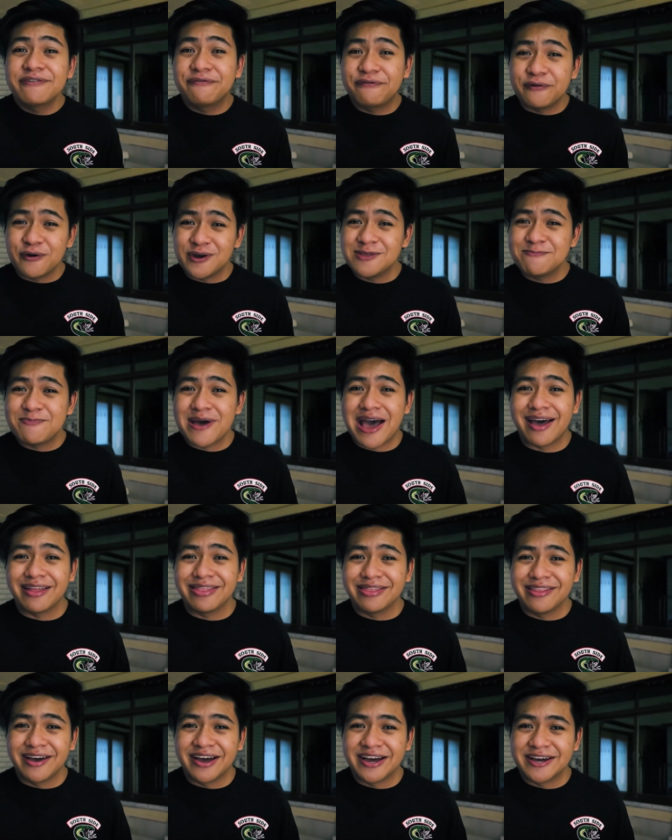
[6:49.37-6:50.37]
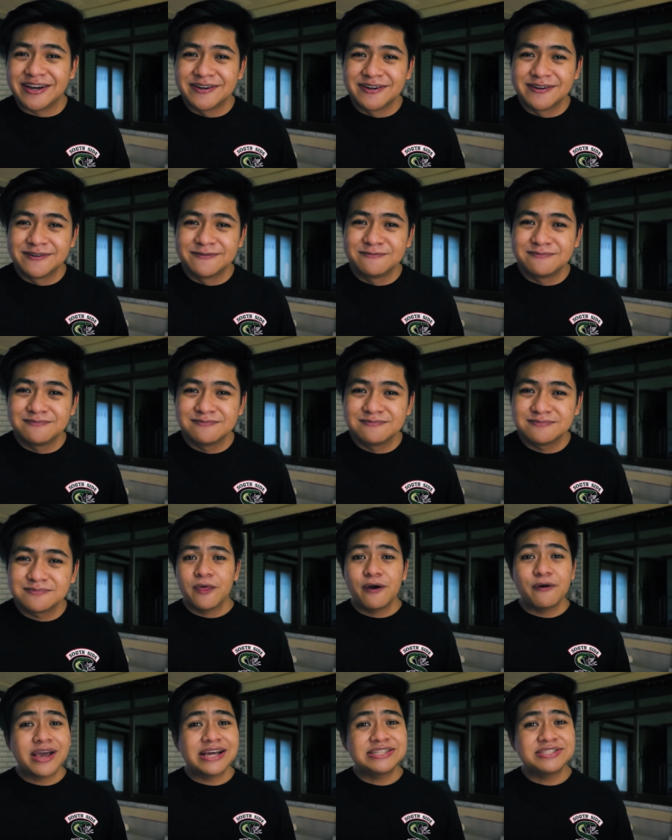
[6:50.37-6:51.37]
Foodpanda.
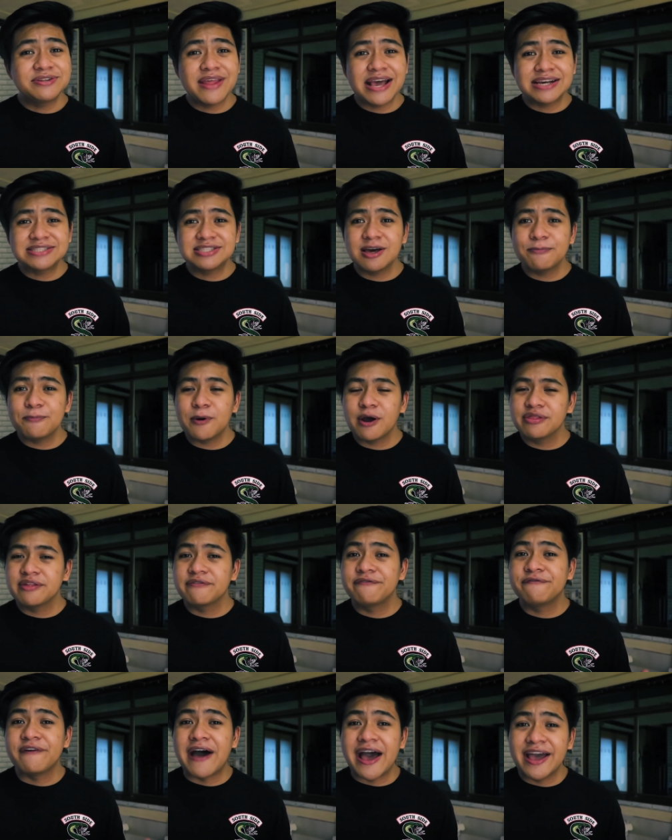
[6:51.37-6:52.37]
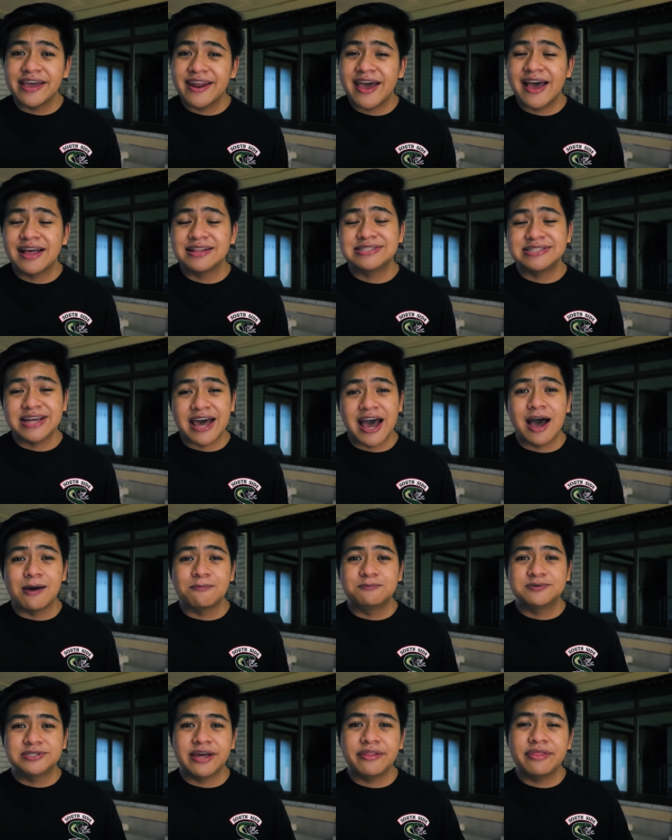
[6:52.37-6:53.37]
Okay, so next up are the finance
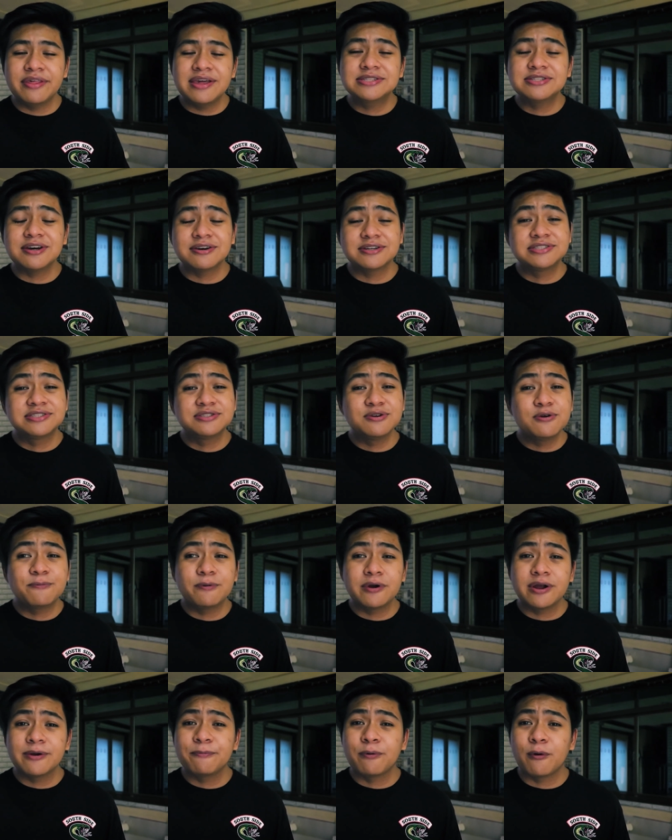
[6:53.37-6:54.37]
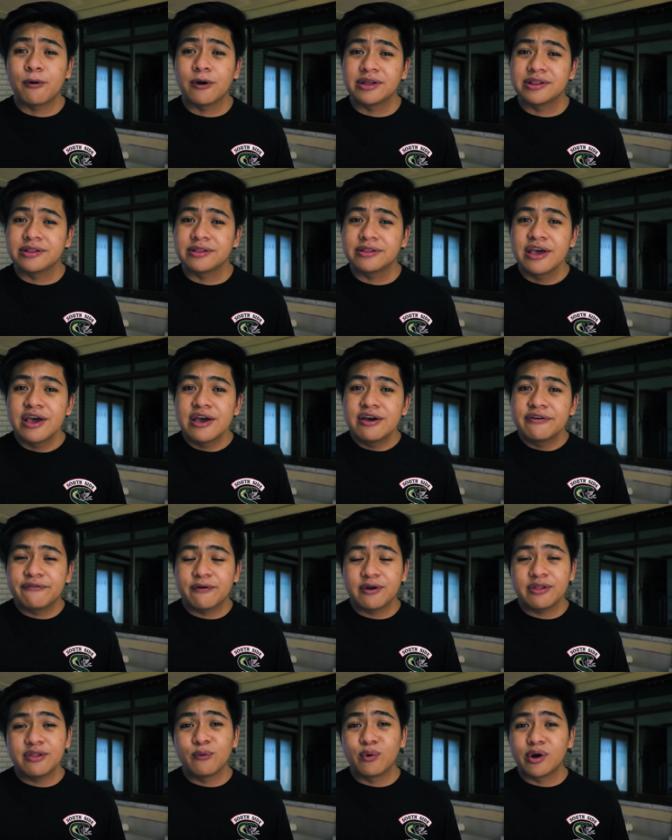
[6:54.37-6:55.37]
apps, and these are super important
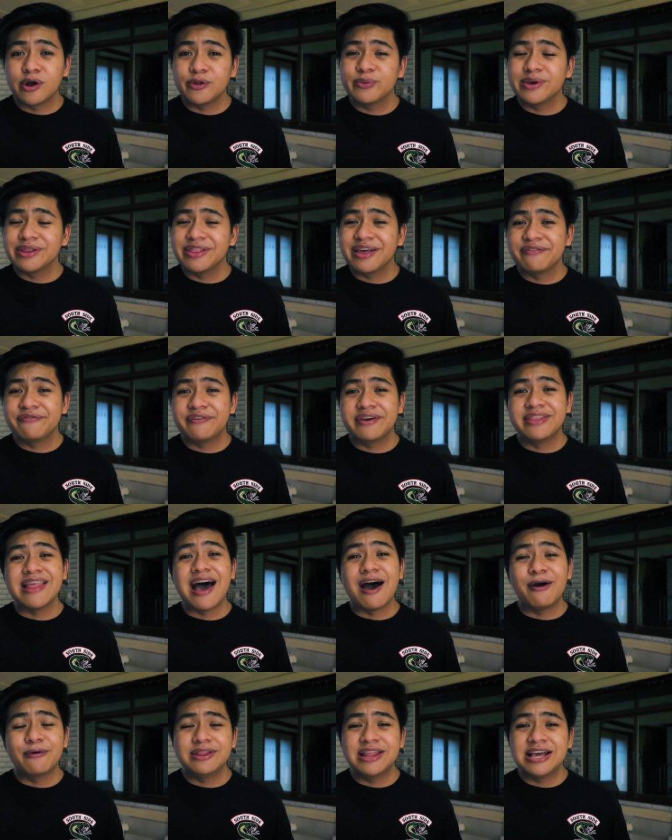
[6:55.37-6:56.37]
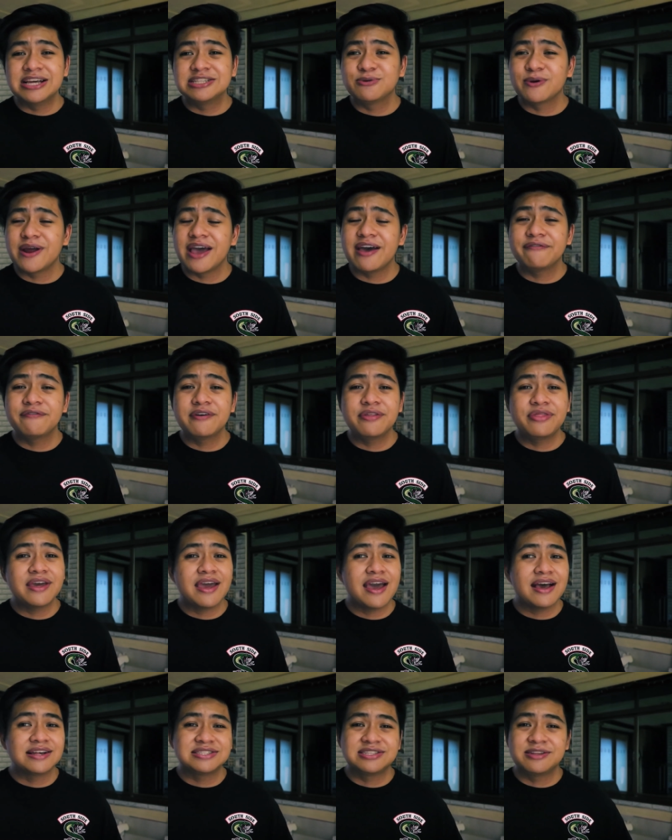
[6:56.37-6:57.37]
for the world we live in nowadays where
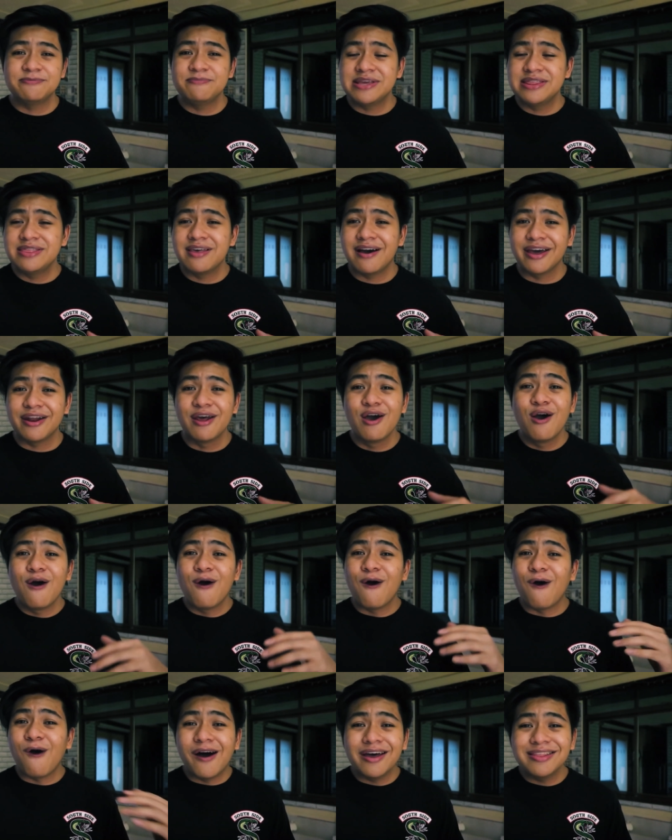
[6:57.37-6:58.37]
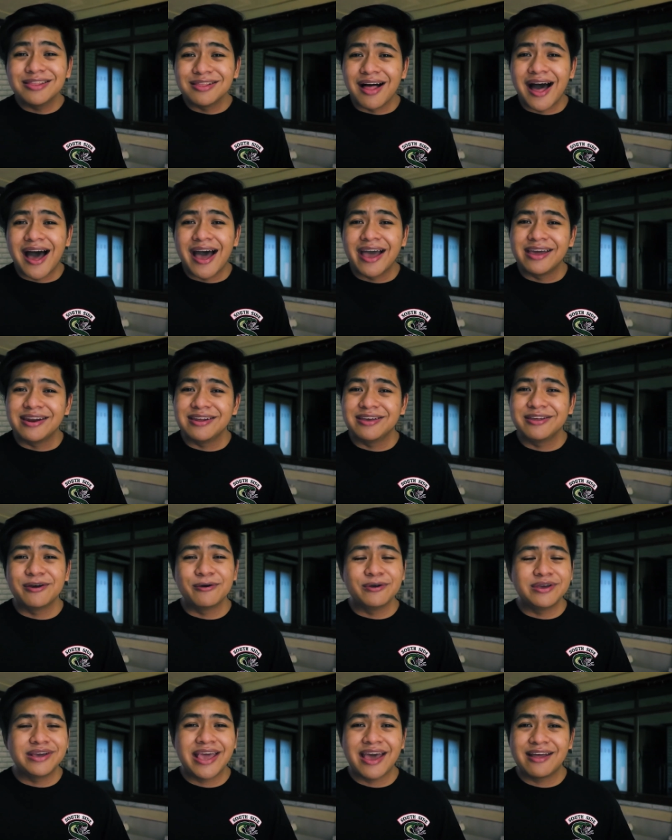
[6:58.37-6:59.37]
everything has to be done online. You
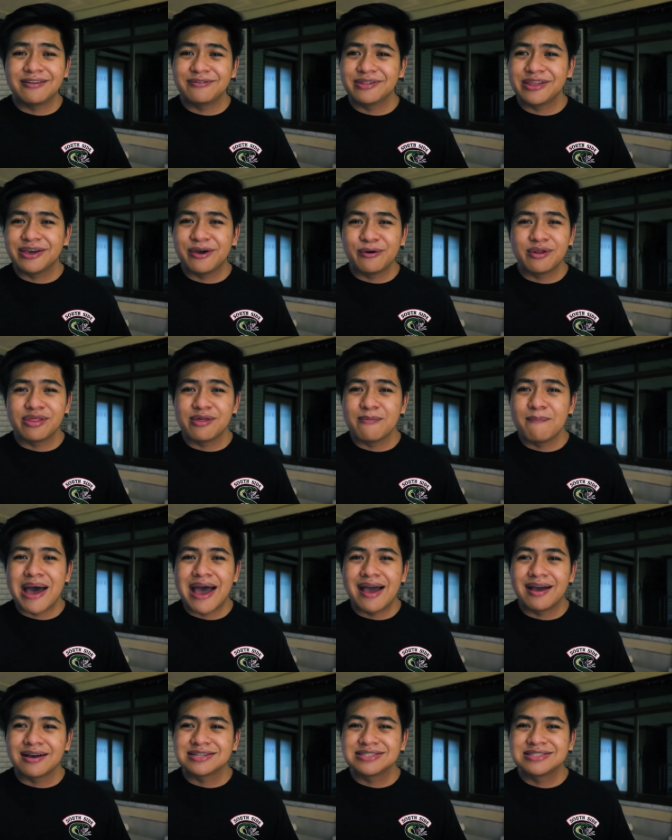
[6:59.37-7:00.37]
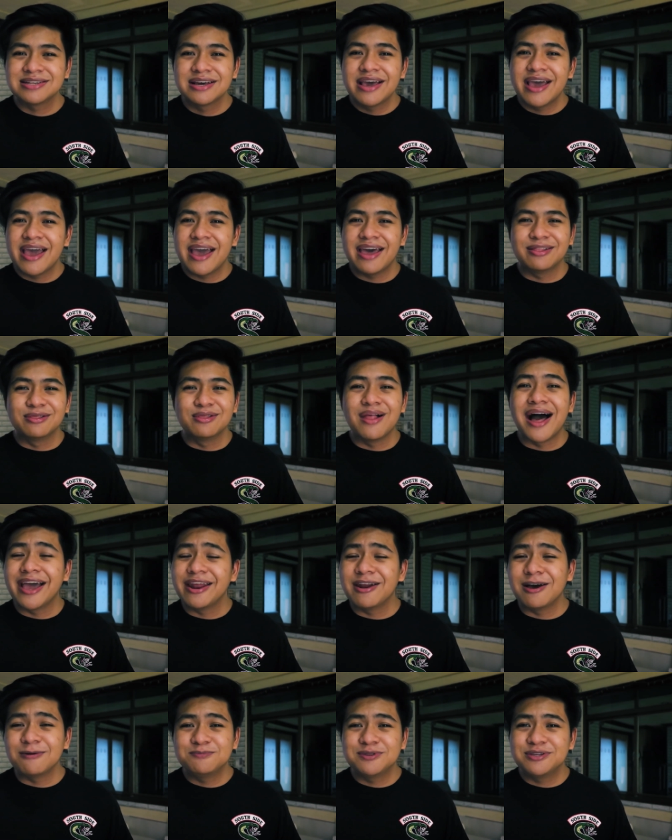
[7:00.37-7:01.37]
know, you can't really go to the bank and
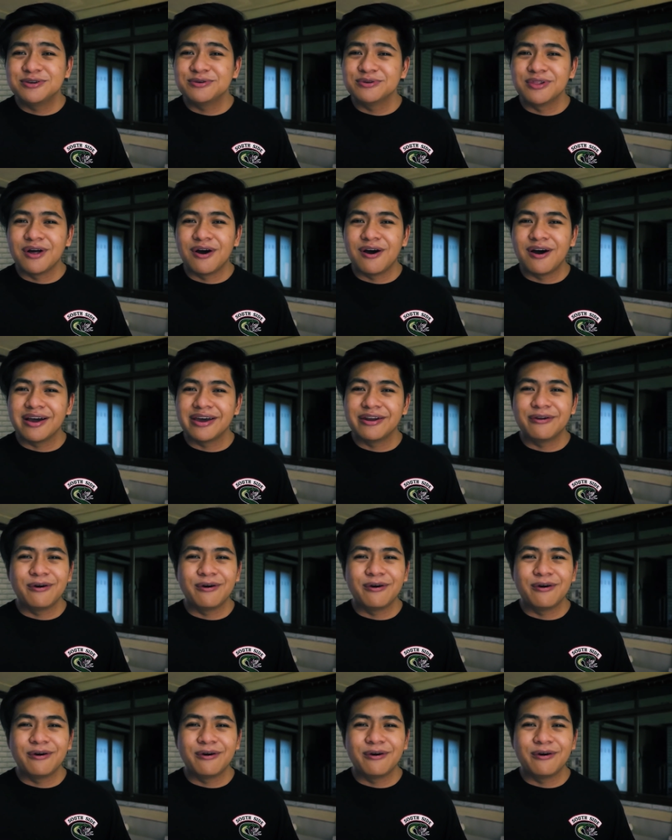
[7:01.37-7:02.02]
line up too long